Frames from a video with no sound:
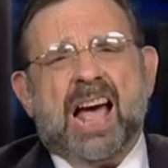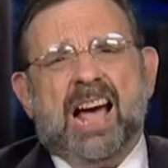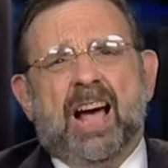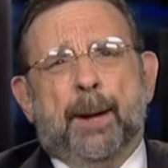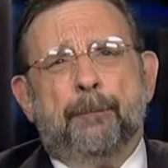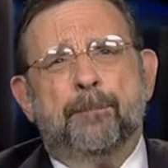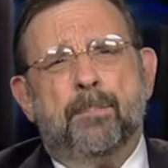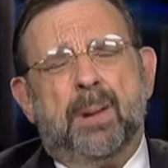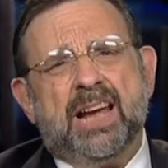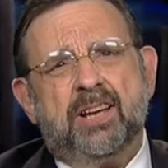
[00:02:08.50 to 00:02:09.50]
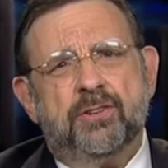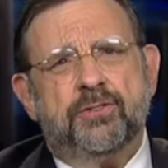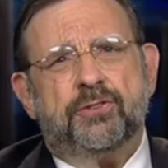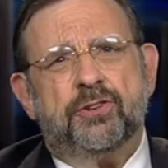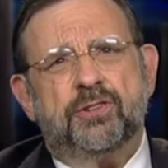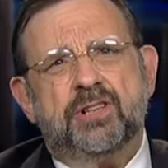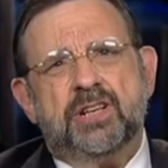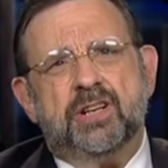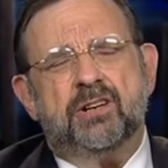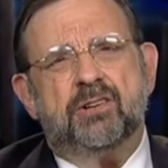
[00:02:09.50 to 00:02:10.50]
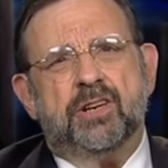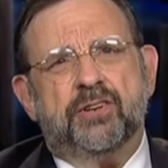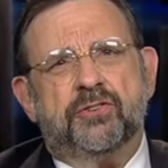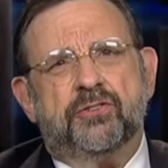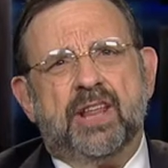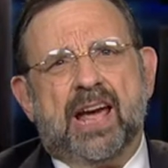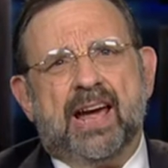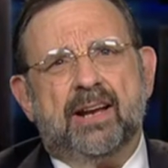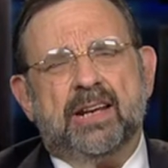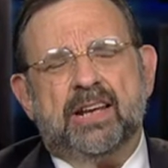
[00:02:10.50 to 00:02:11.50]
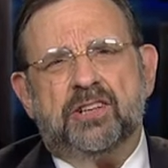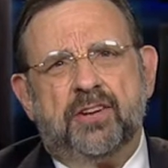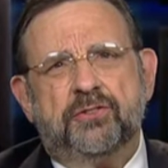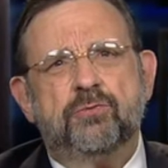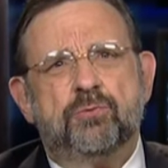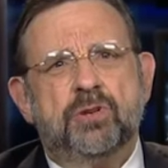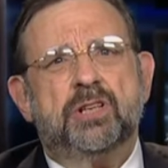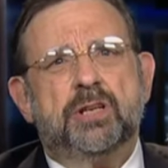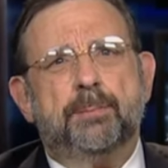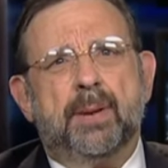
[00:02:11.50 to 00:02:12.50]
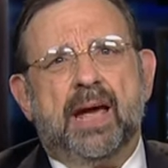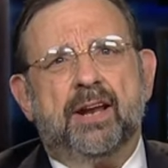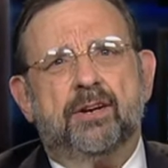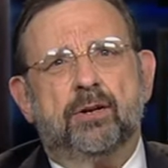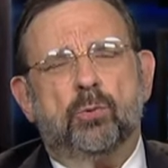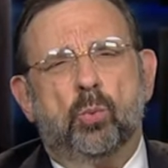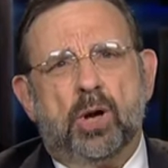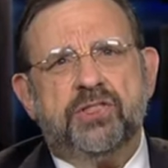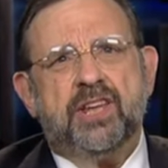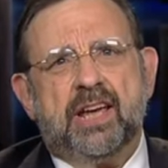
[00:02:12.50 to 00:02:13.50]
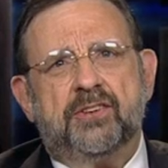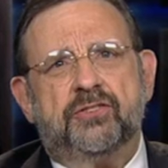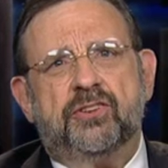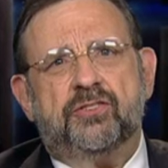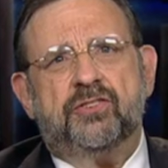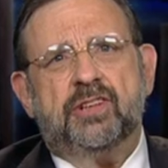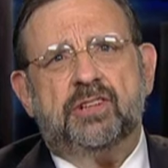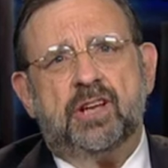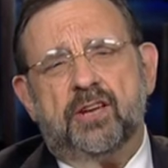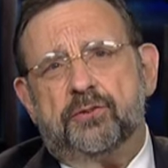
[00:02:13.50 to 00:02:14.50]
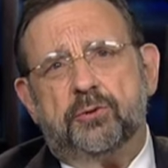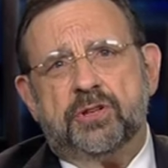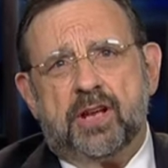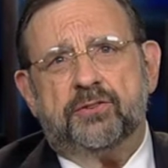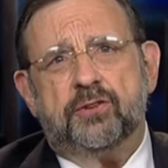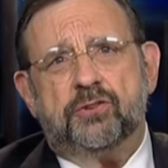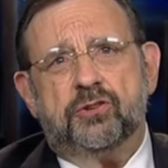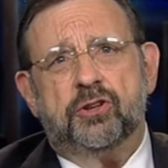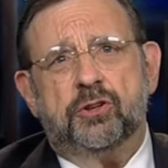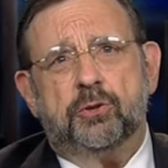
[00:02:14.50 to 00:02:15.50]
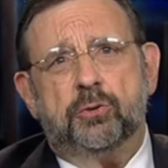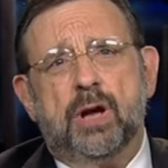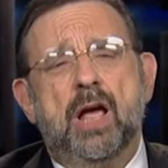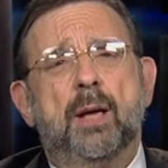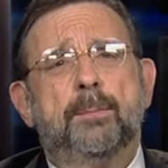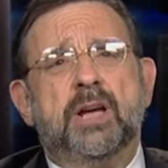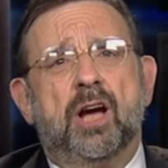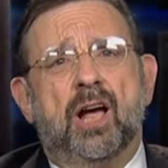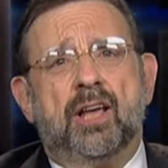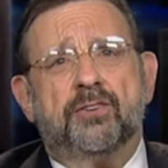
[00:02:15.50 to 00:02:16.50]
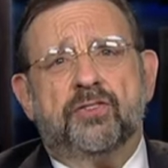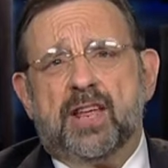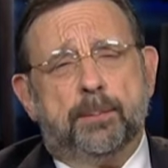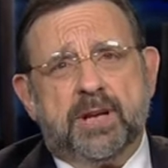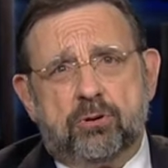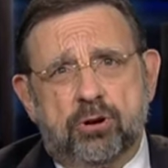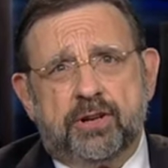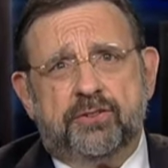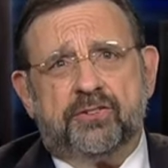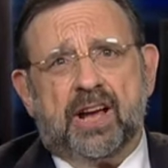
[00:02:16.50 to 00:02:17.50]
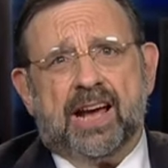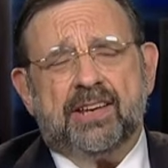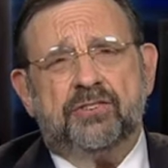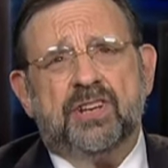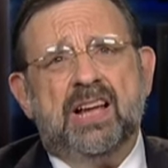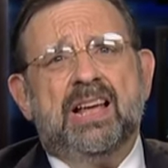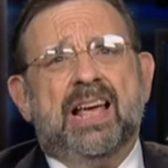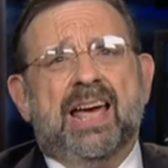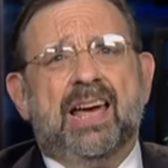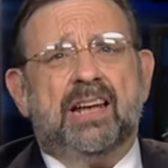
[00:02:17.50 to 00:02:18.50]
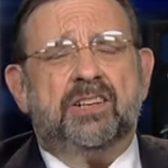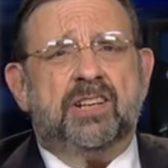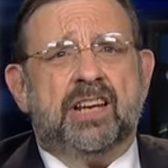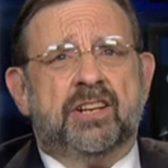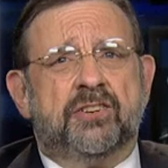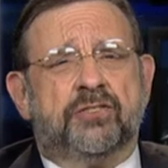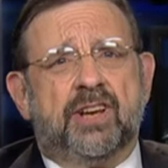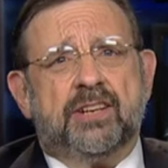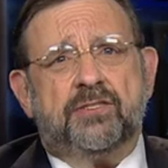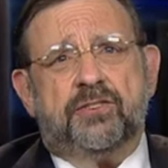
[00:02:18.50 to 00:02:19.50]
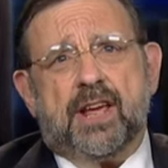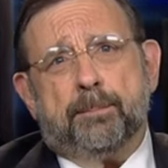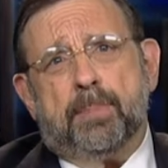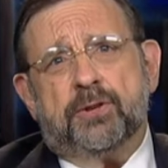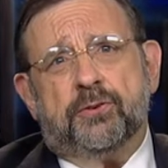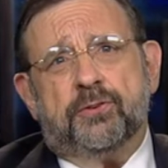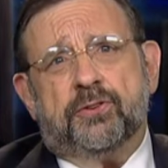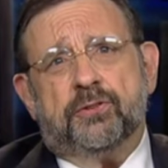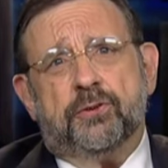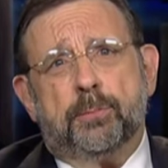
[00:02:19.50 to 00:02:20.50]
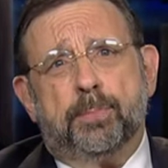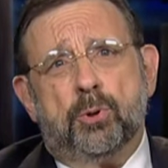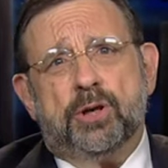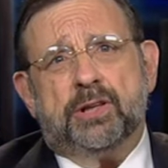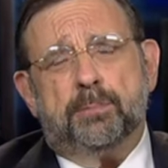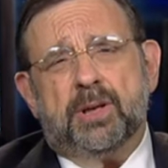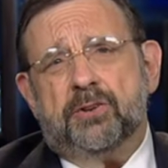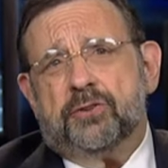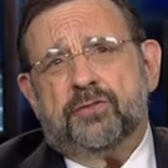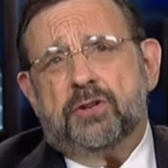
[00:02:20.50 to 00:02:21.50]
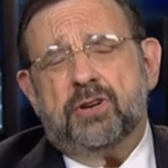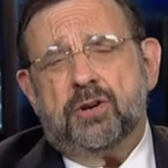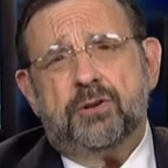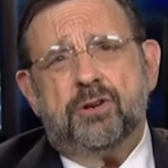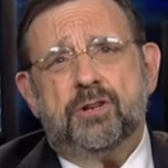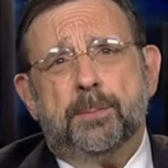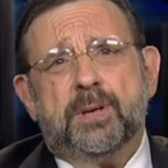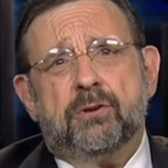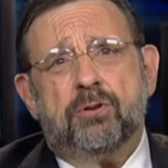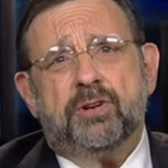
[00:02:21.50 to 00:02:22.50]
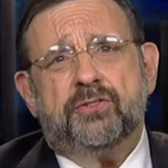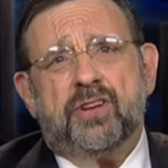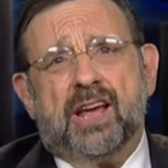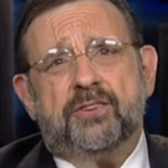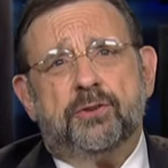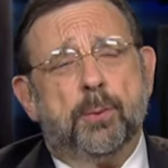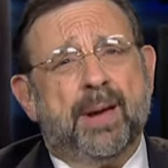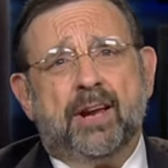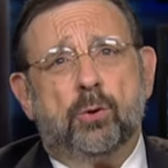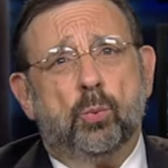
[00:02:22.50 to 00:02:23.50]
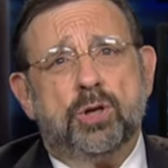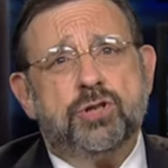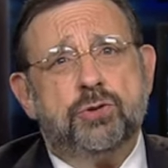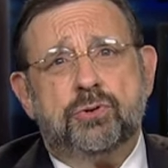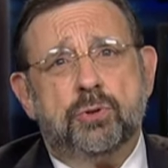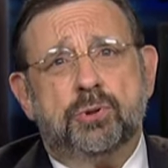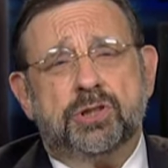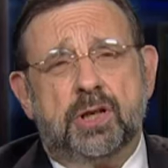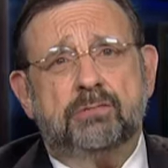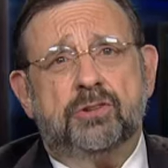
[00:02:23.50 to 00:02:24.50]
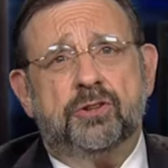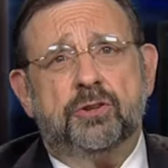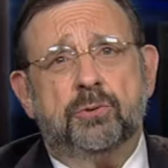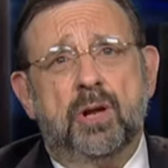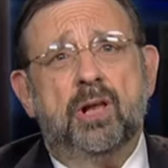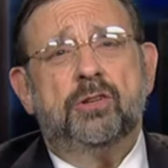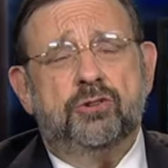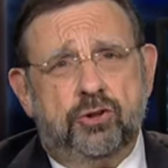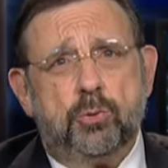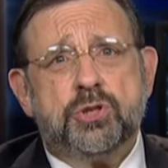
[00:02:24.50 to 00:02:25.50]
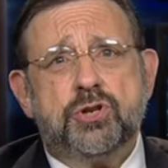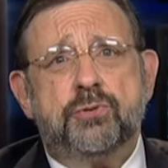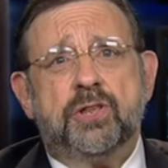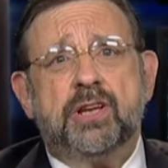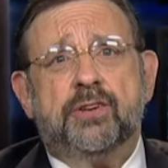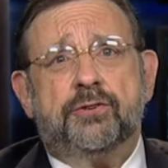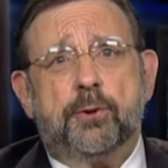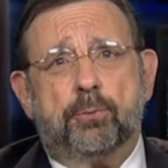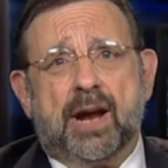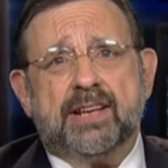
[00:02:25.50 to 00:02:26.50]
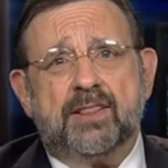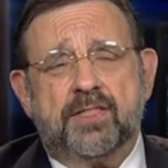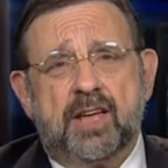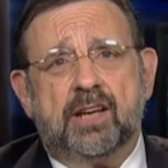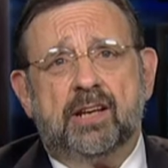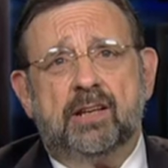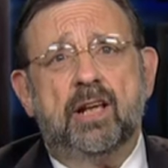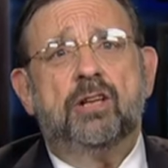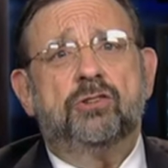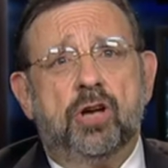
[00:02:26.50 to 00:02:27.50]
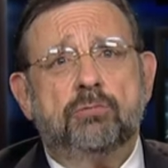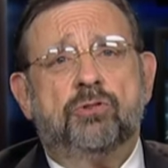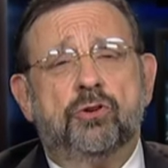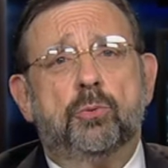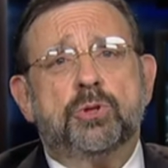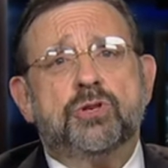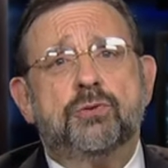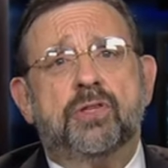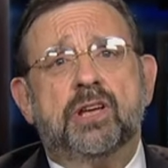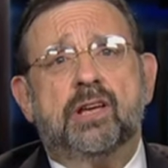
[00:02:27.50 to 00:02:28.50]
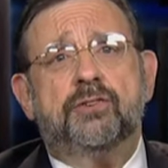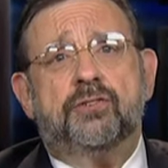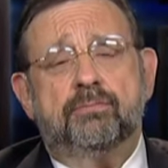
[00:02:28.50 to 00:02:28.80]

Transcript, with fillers: um, my concern here is that it doesn't really matter what the SEC does or doesn't do because they'll be criticized. Yes. And in a sense, that buttresses your point because if you know you're going to be criticized no matter what you do or don't do, do what you think is the right thing. Don't yeah, but not all of them do. Is... Now,